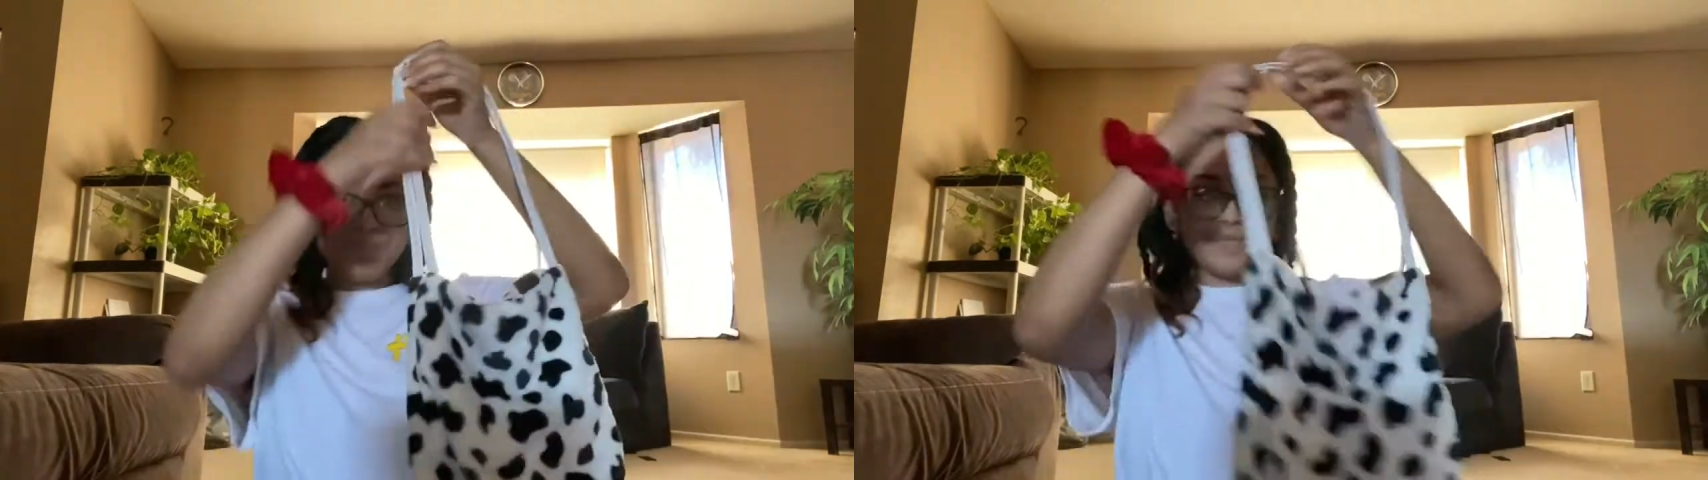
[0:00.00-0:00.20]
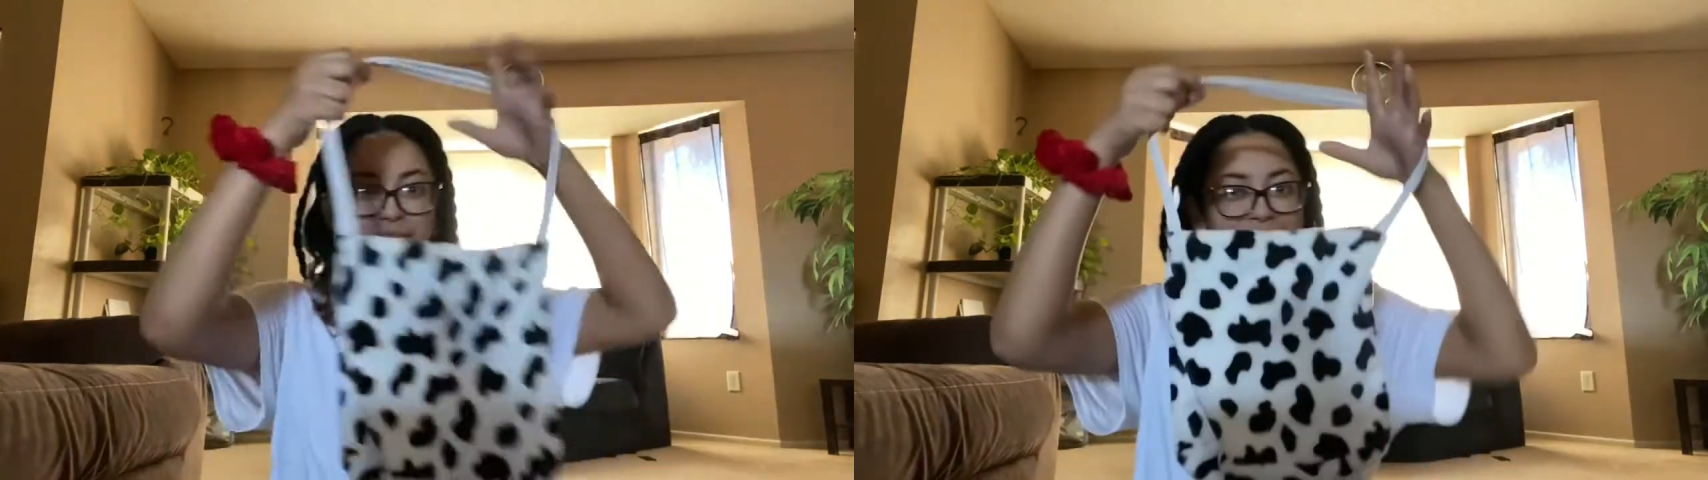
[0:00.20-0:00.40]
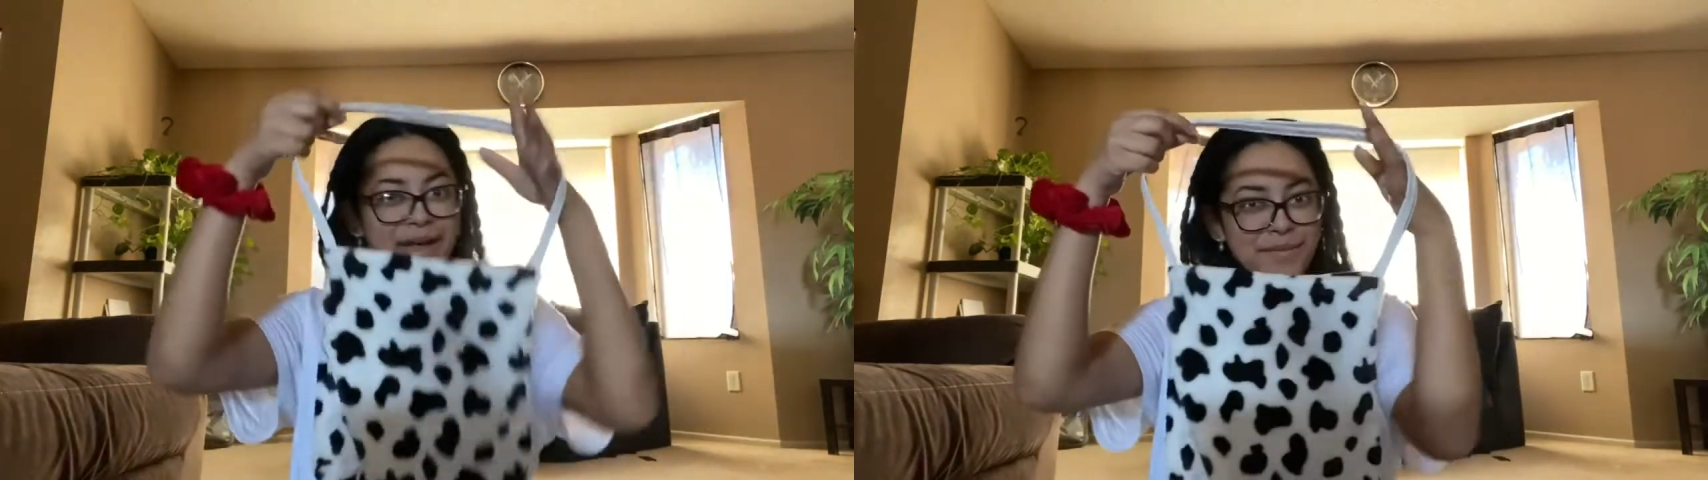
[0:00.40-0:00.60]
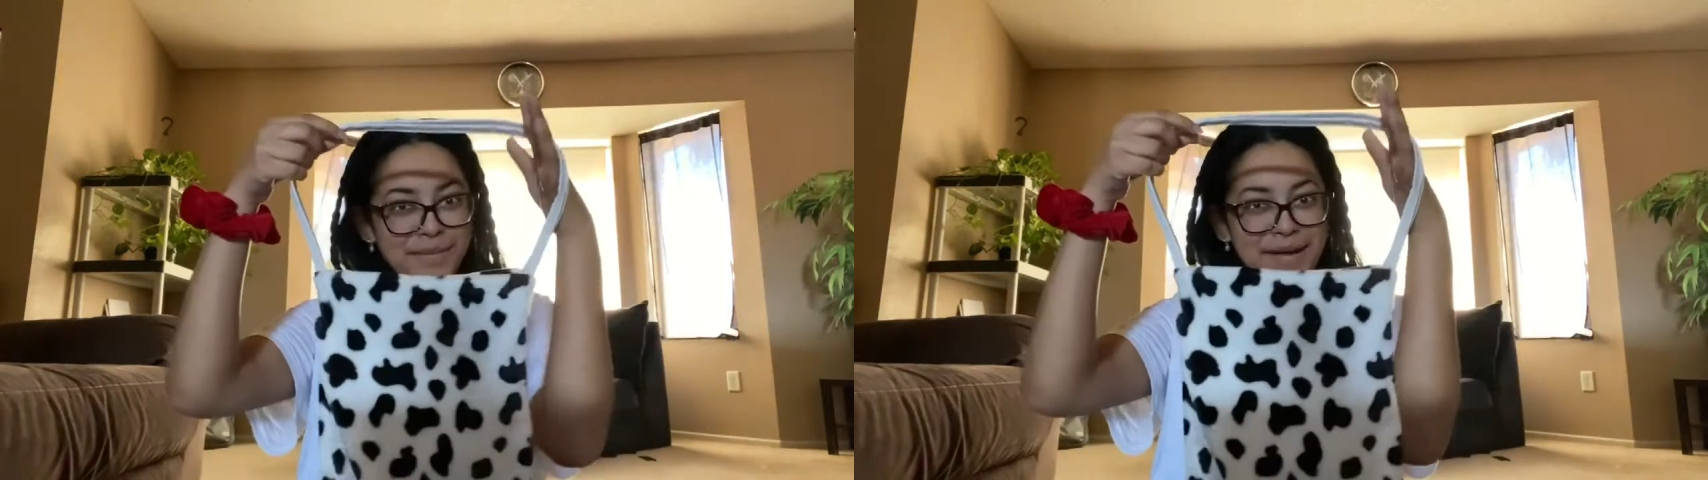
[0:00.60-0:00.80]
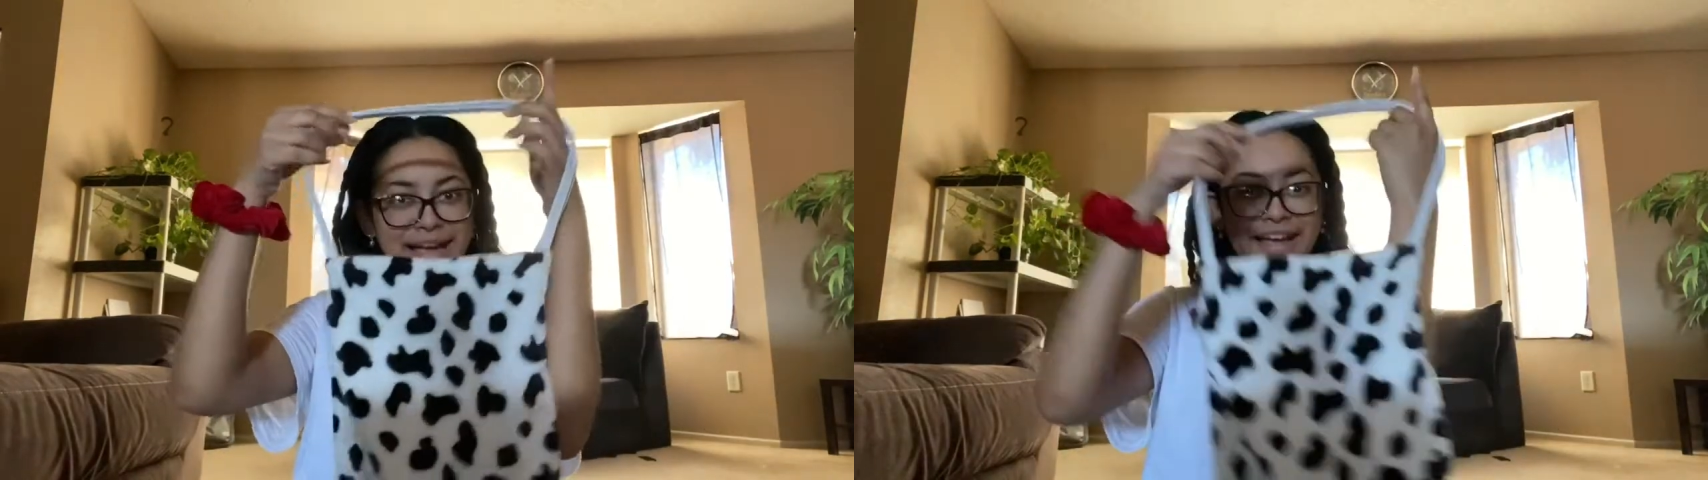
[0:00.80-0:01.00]
Cow print
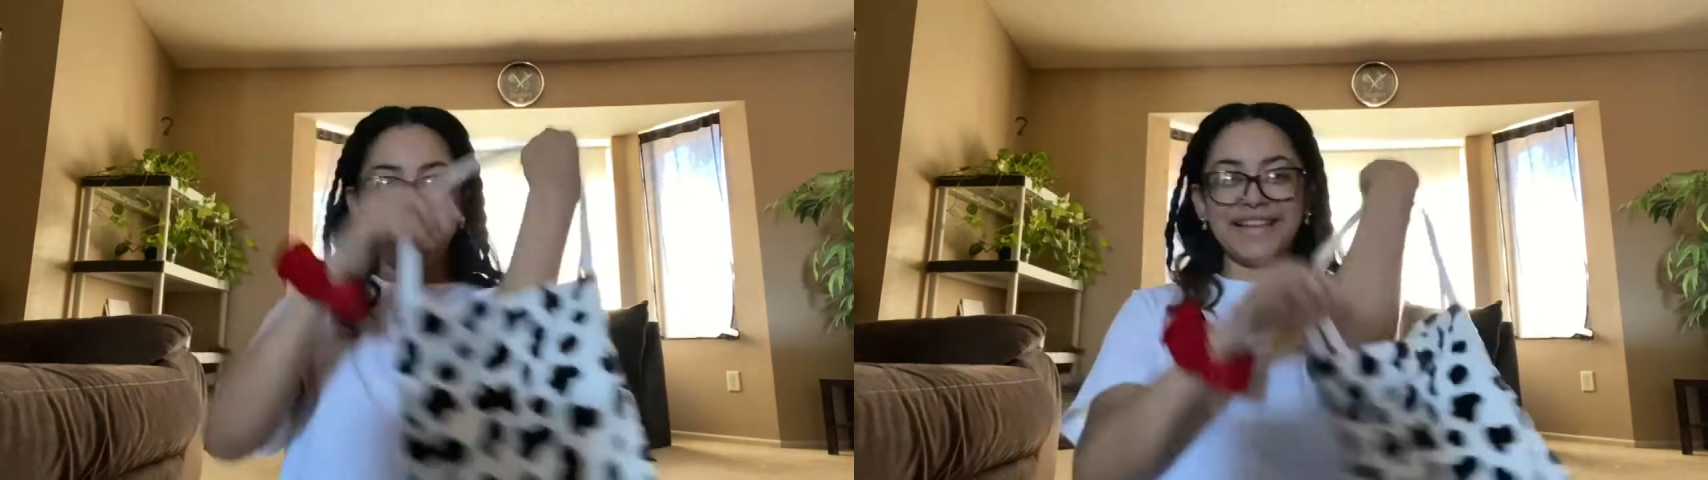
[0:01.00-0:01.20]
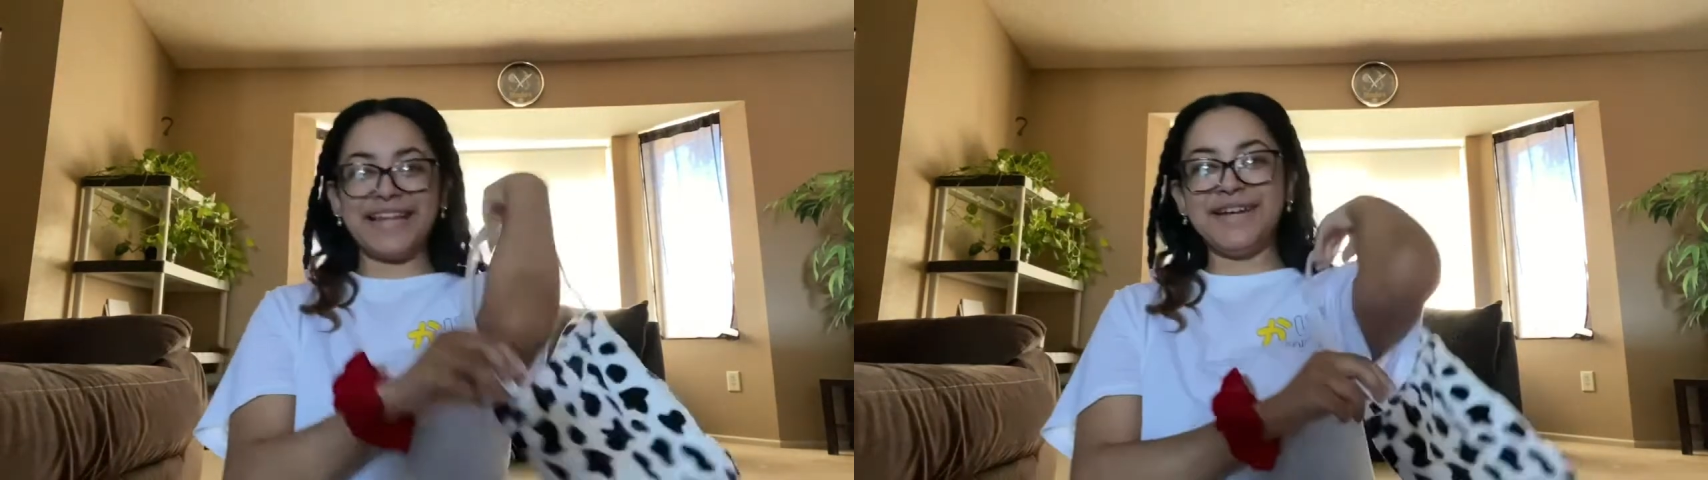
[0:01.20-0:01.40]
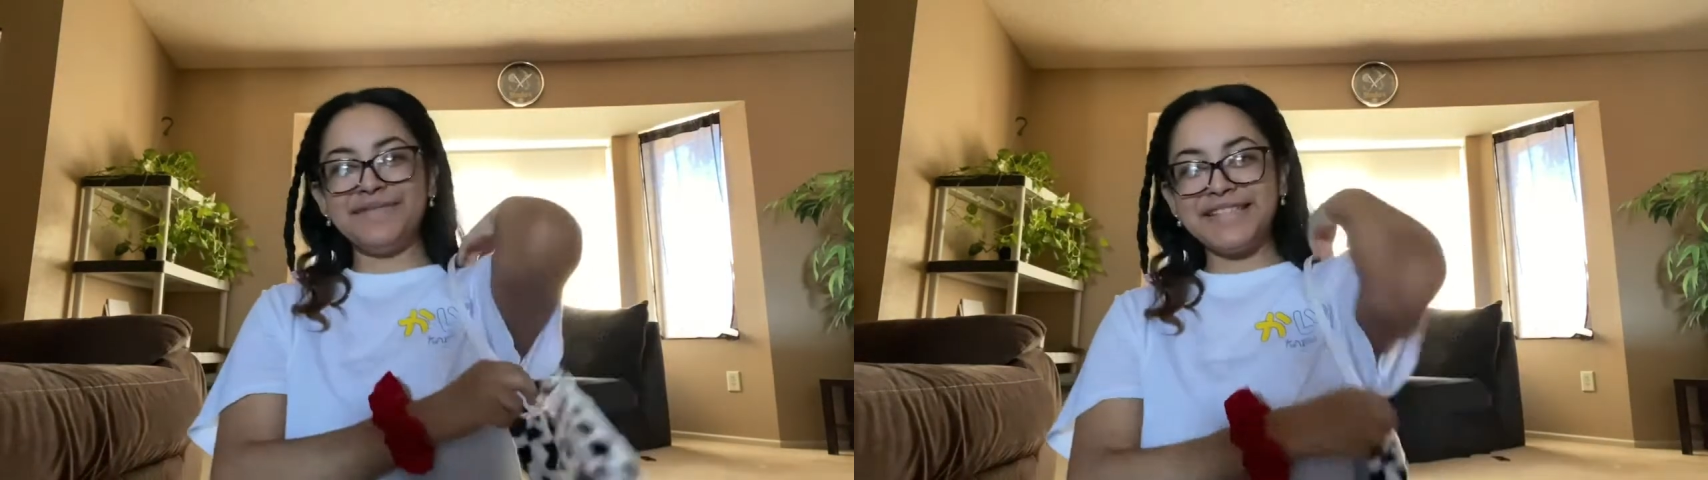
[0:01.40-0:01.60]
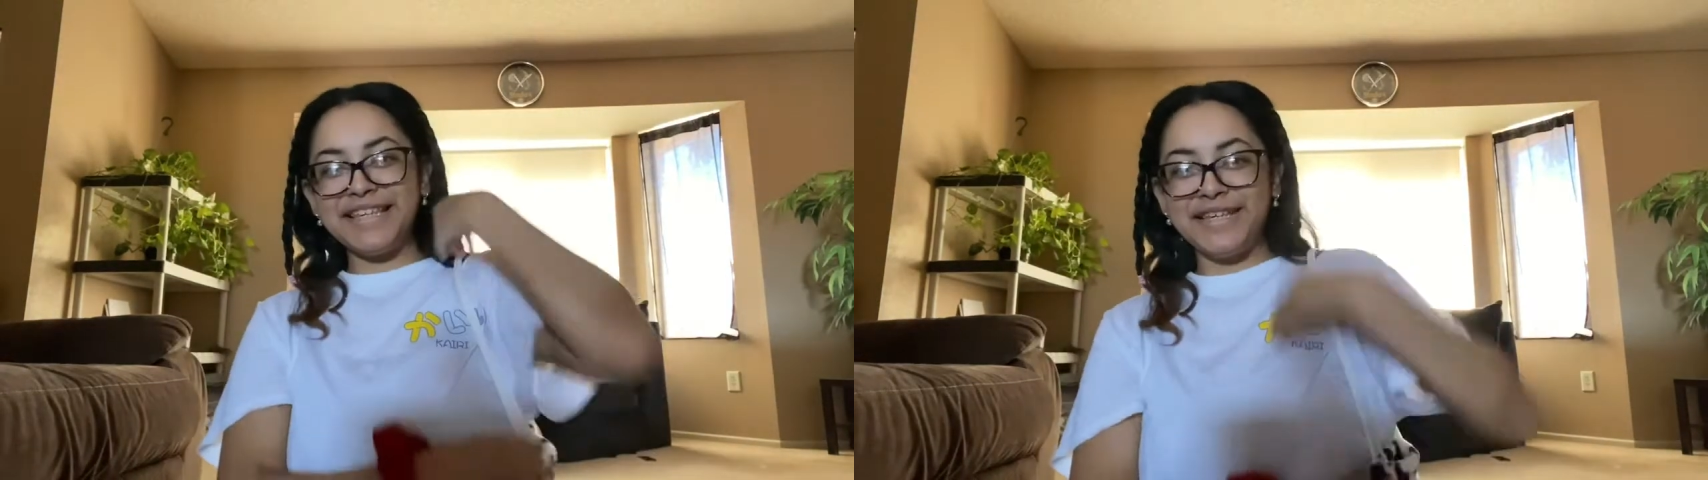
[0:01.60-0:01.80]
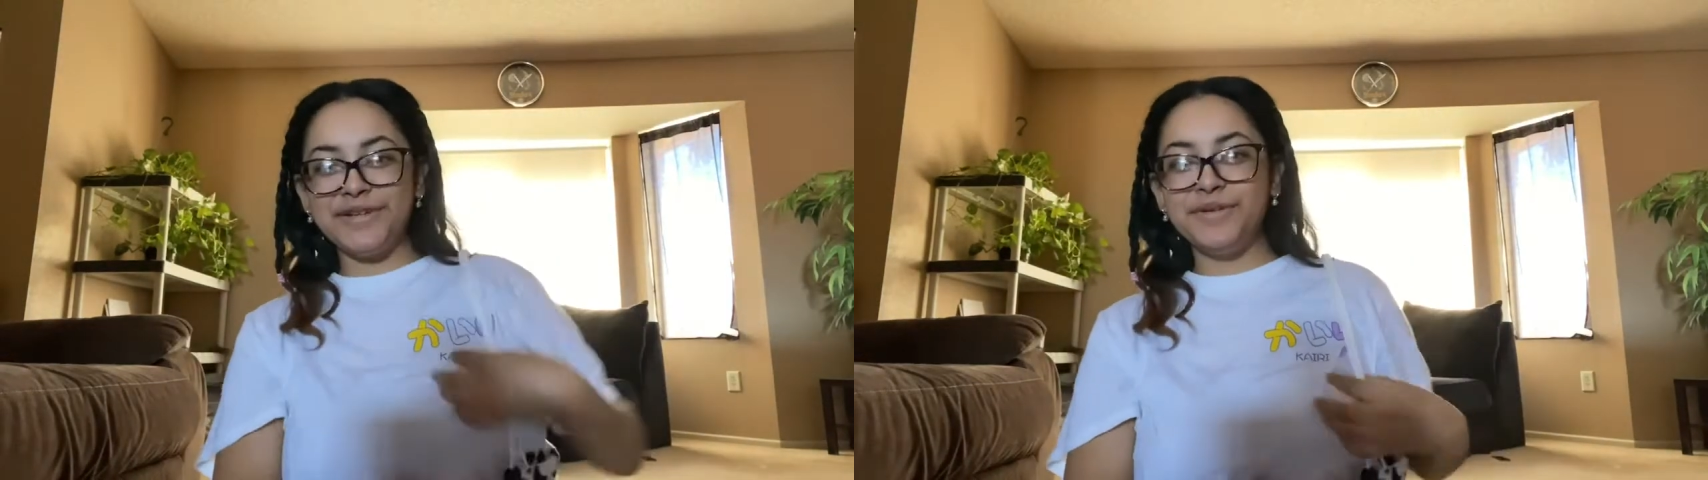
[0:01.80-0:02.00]
bag I got, I thought it was
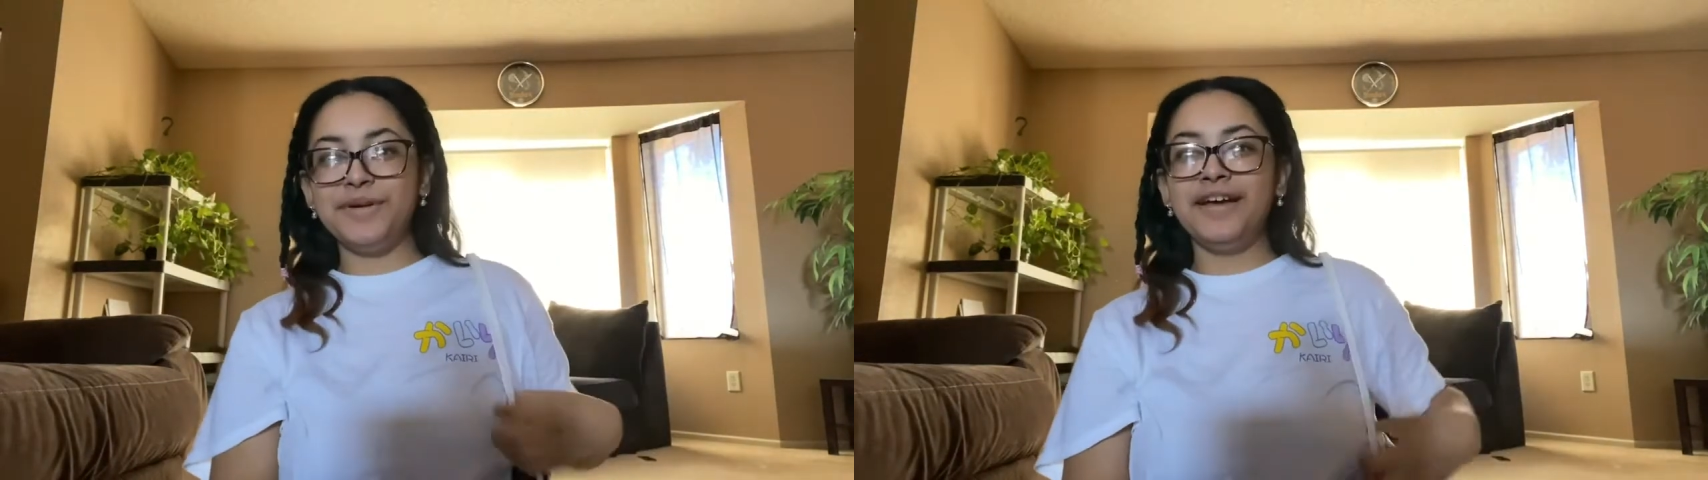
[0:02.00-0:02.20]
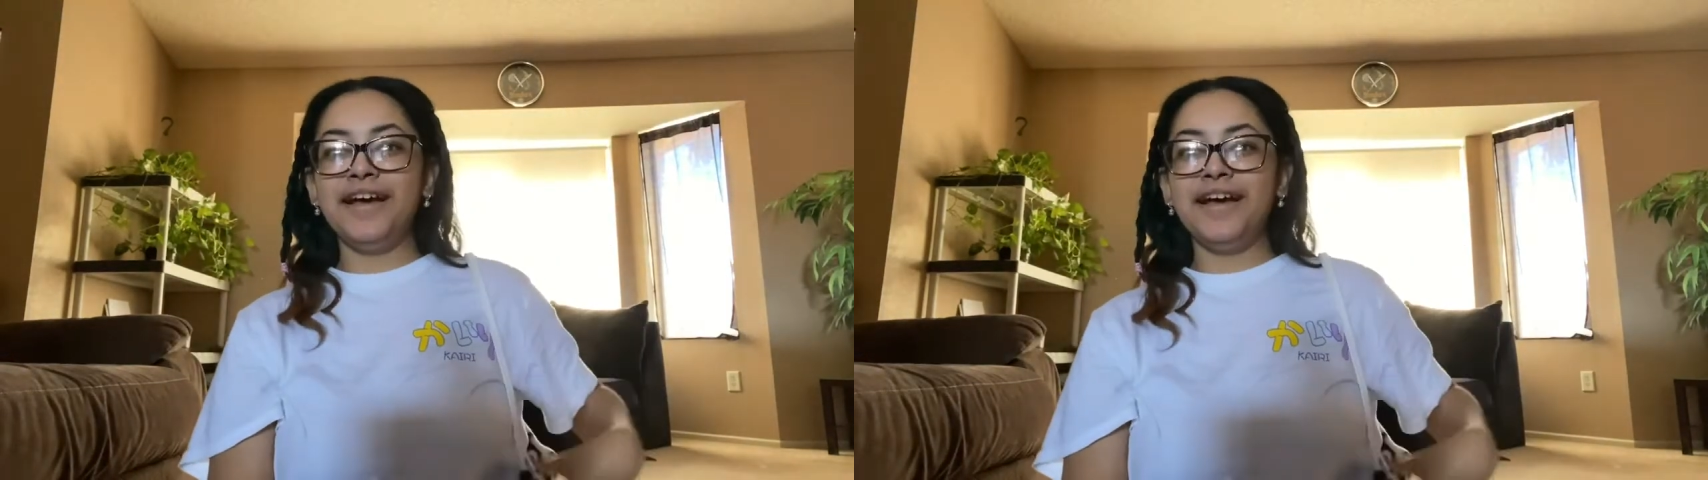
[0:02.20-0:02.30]
cute.